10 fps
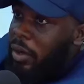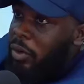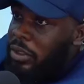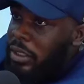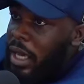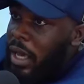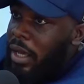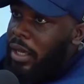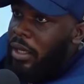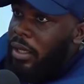O T A,
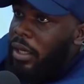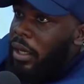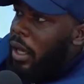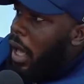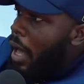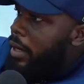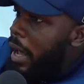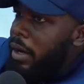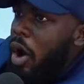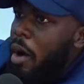
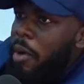then, um,